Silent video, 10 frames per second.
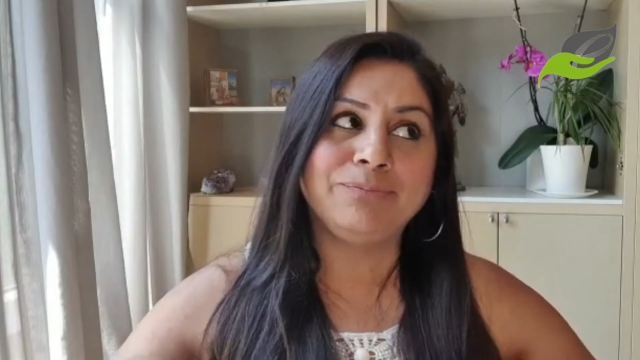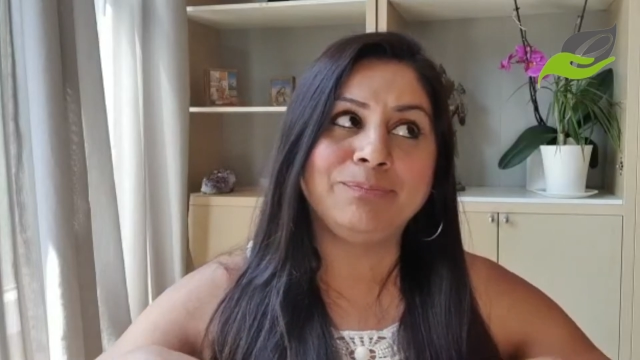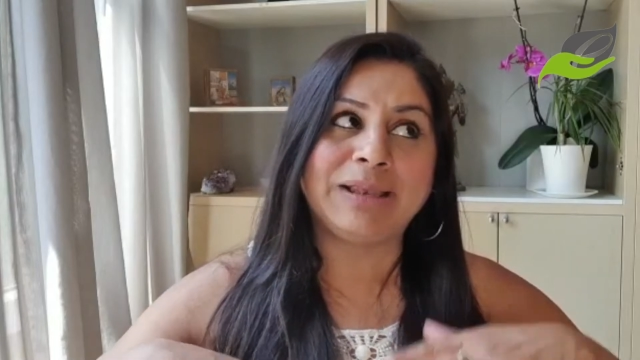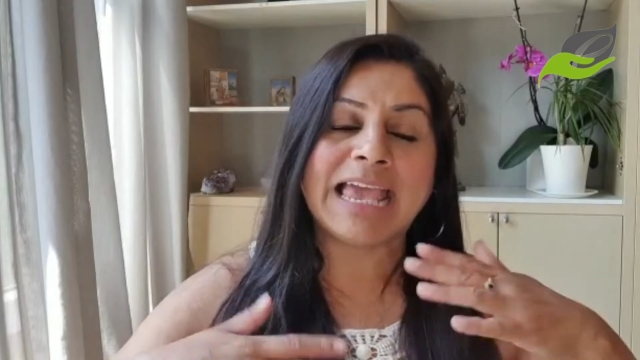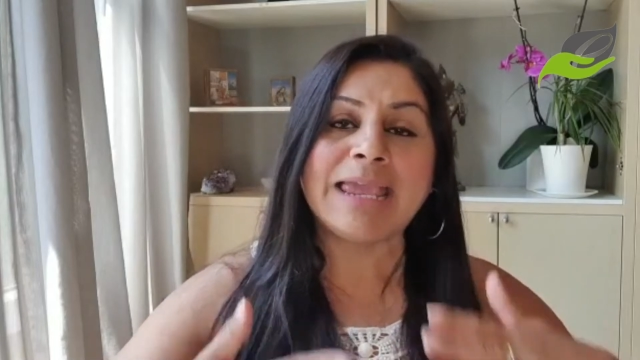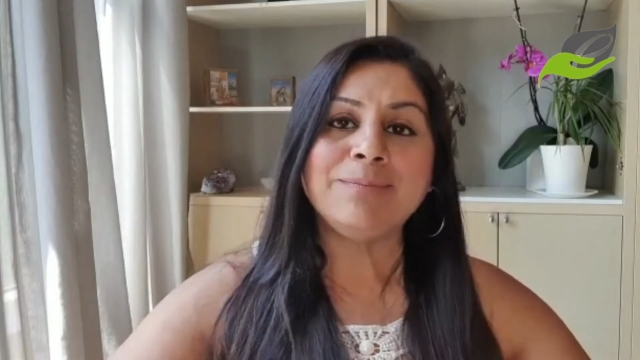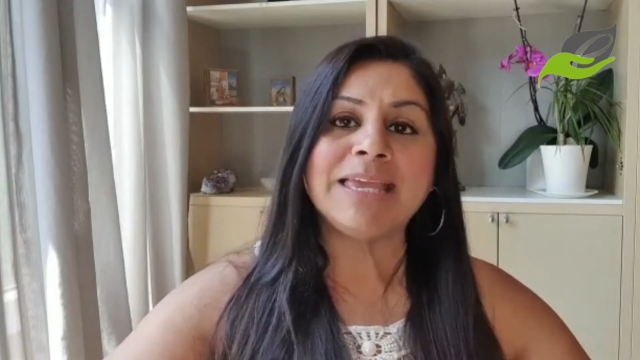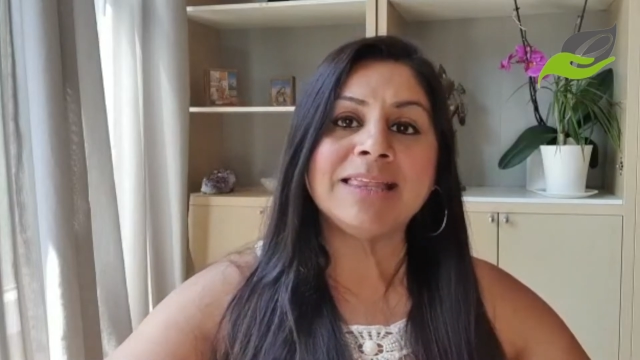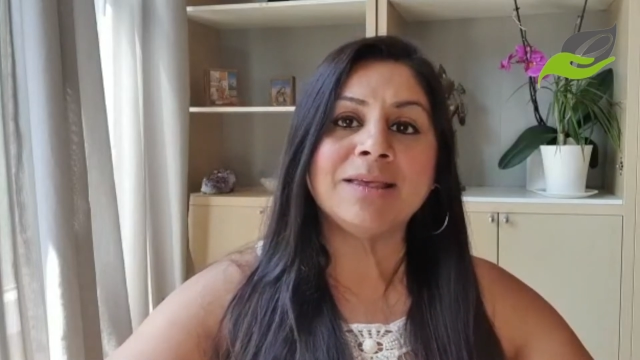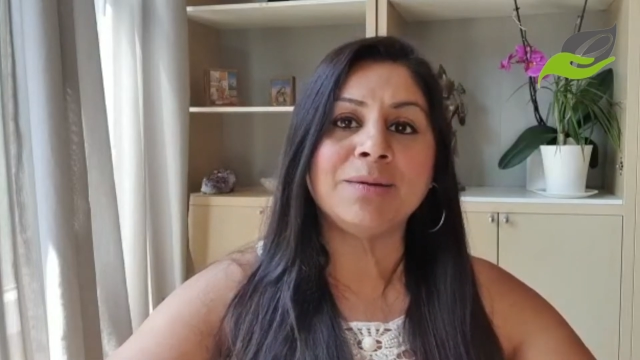
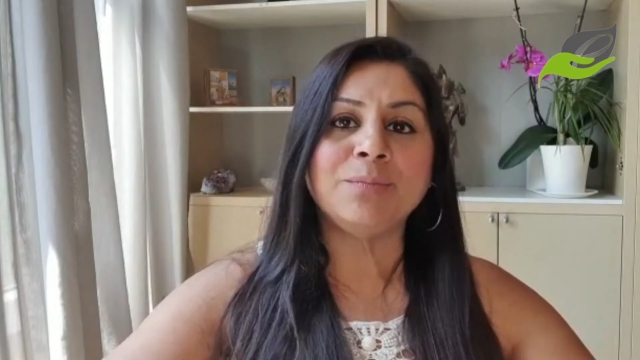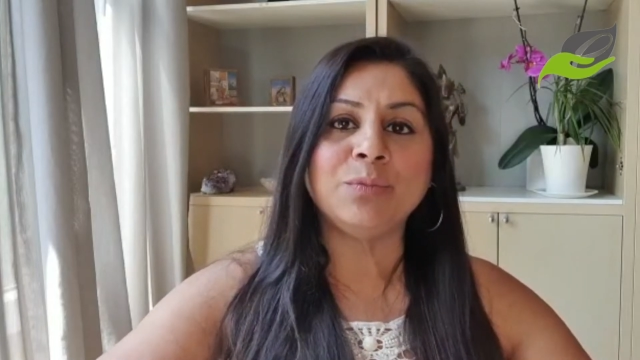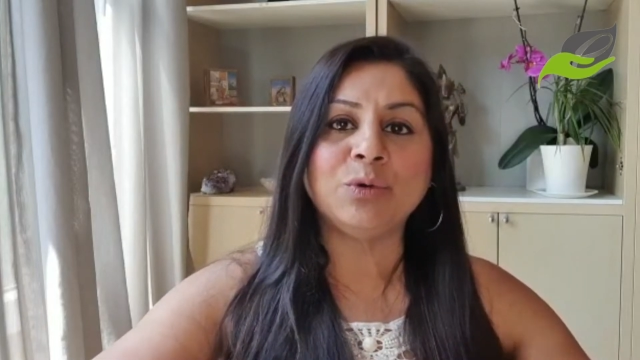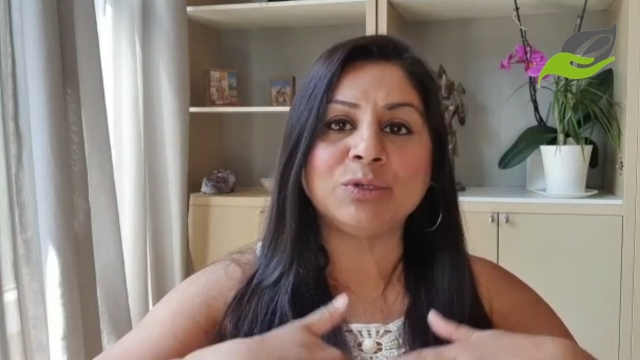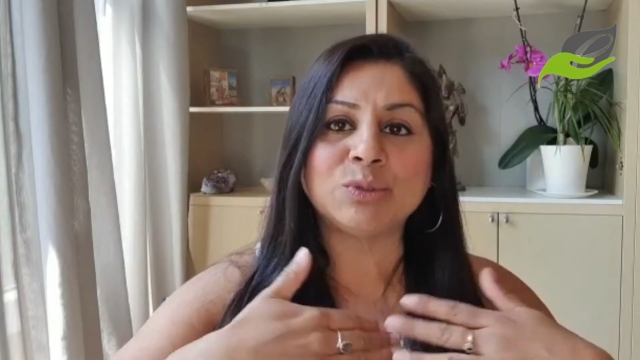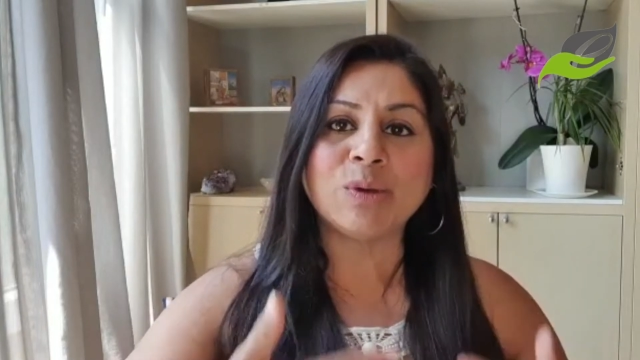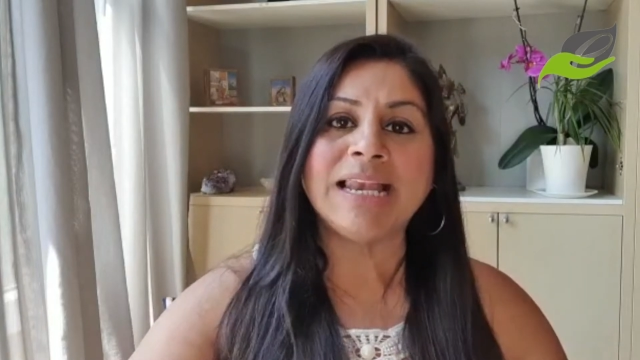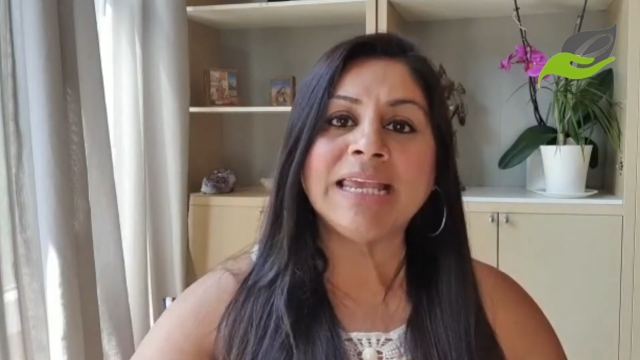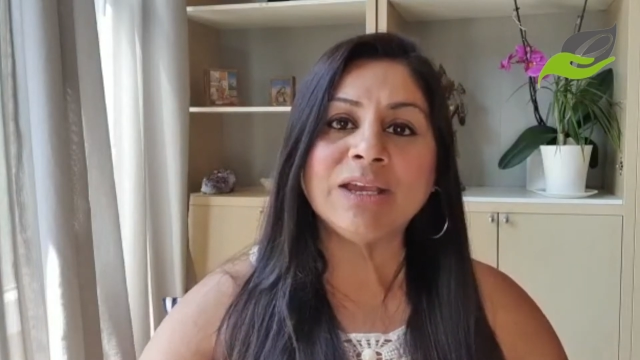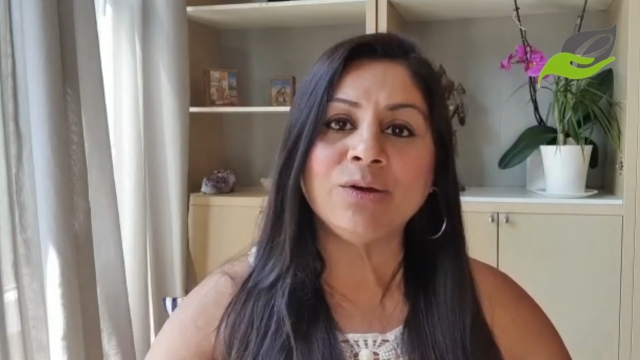blaming them or
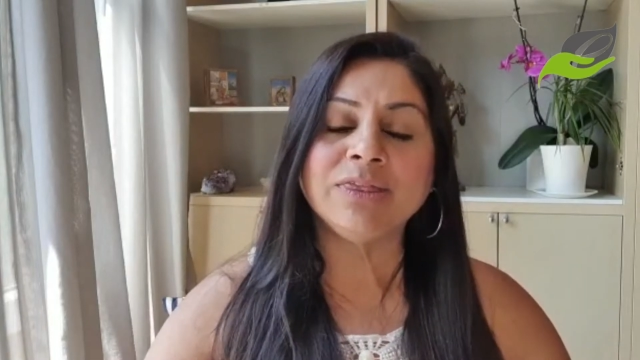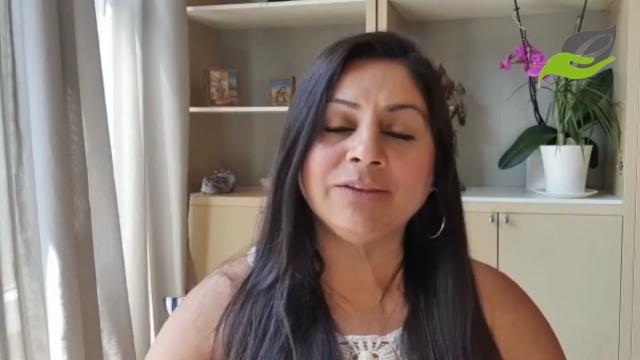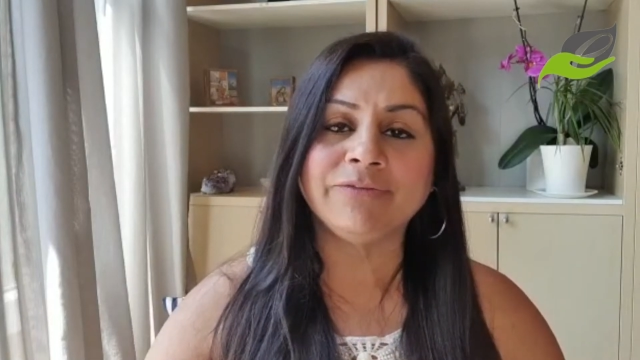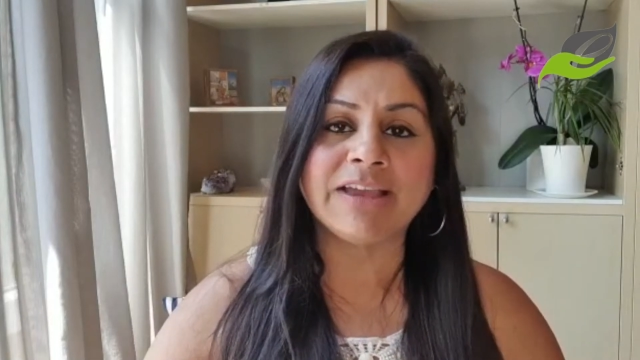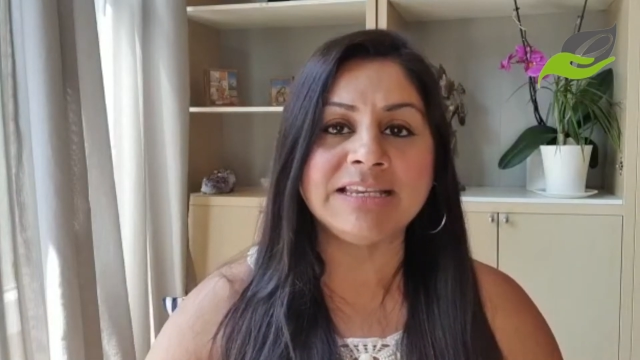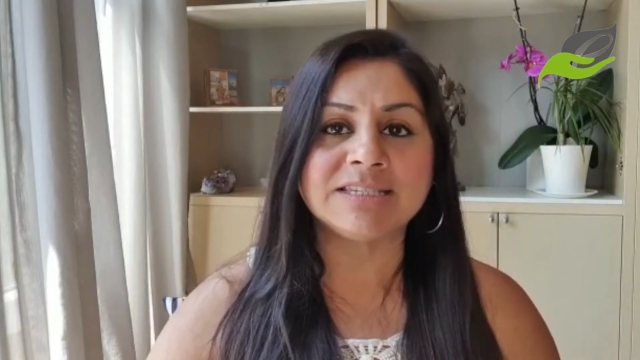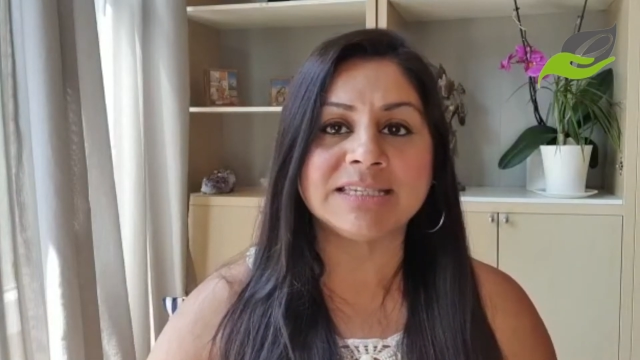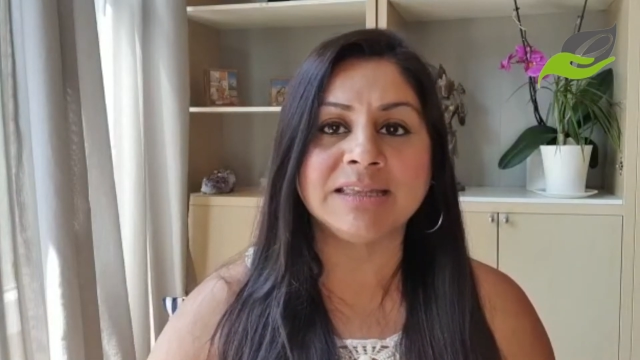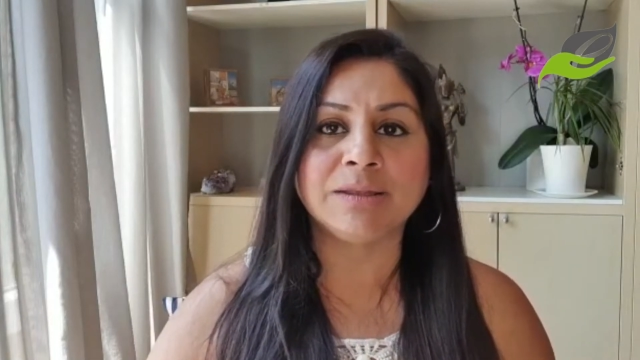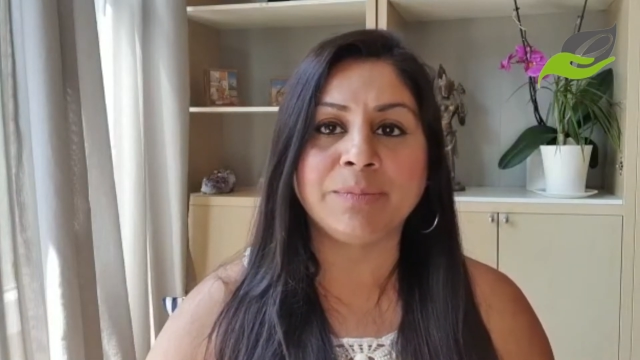dwelling on
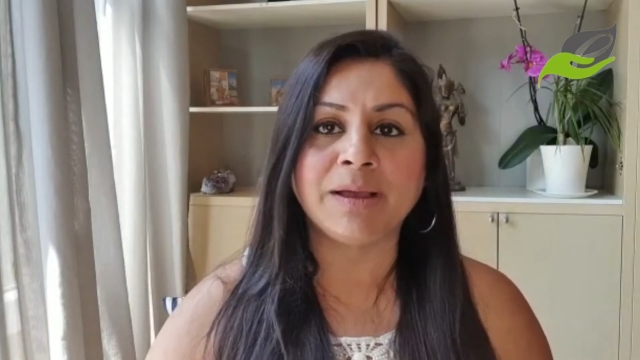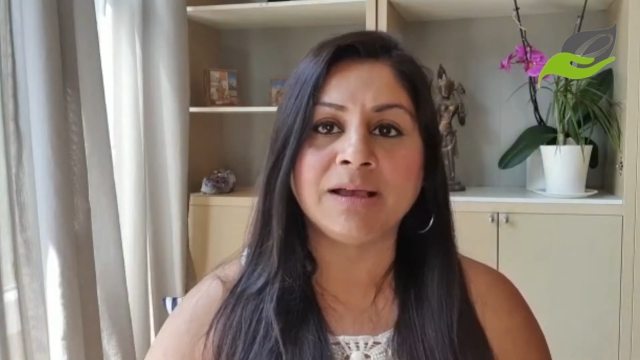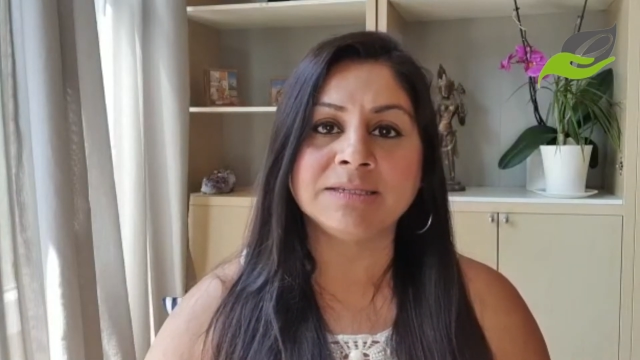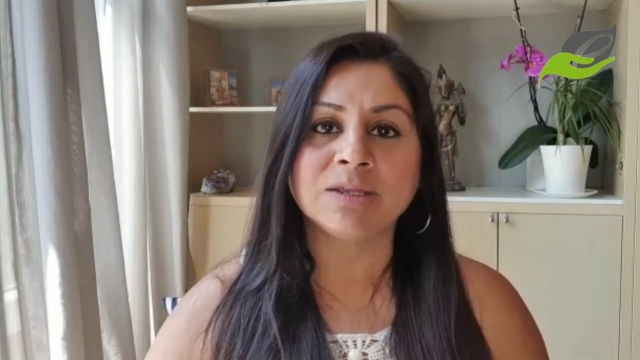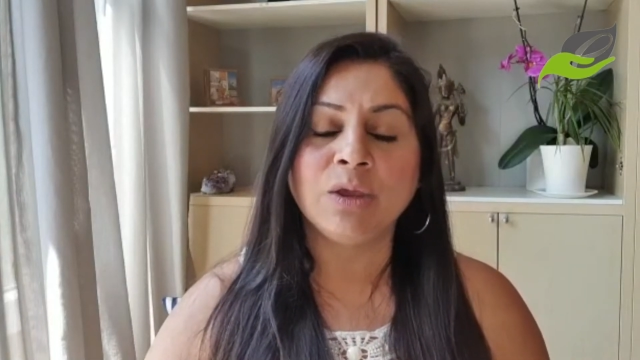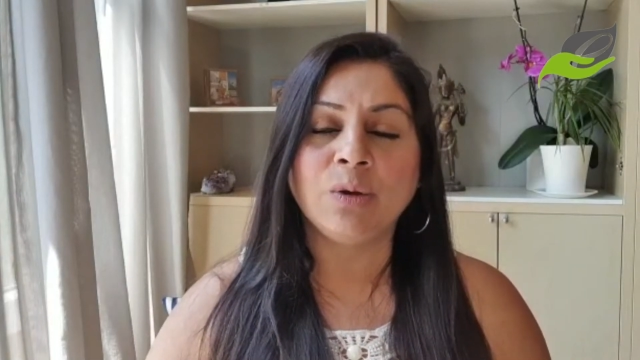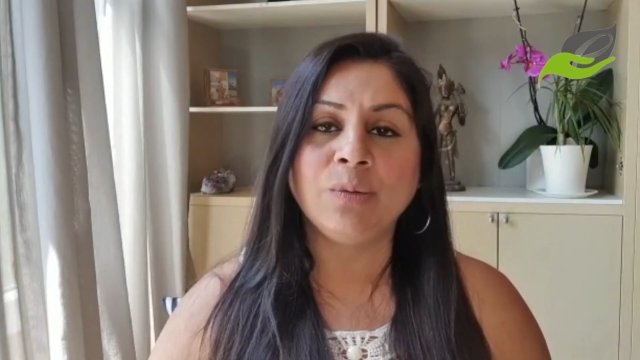events in the past